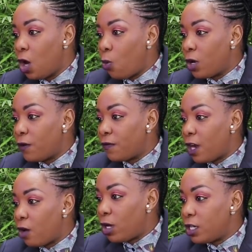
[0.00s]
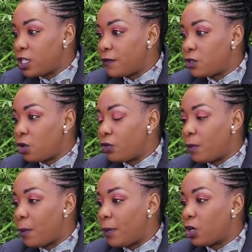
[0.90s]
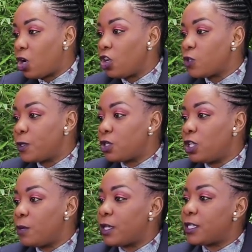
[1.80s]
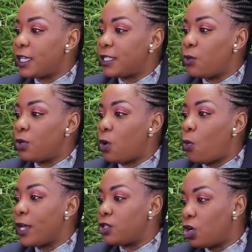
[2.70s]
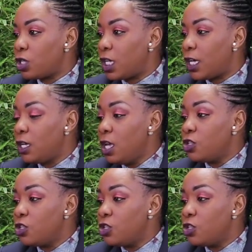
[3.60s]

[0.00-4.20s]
One of relatives told them about a hospital in Masesa with a white doctor.